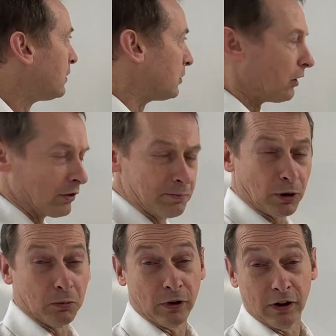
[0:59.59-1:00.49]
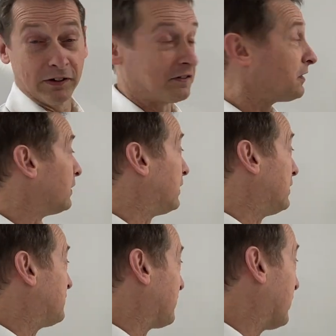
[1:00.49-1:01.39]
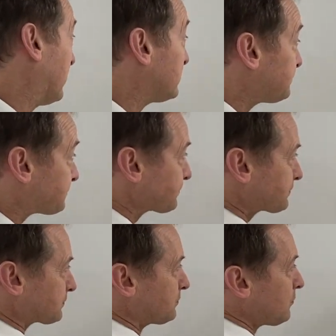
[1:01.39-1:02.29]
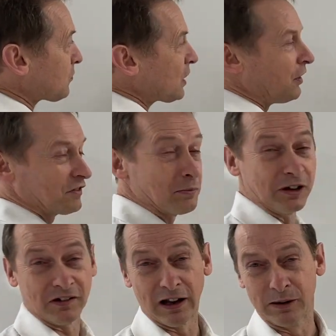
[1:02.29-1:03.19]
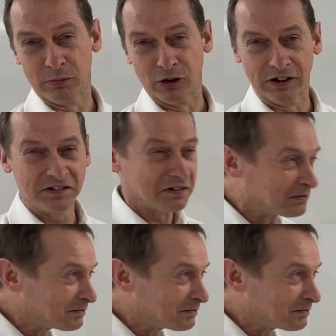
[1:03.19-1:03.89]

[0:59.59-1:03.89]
Now, the problem with this is that some of these libraries,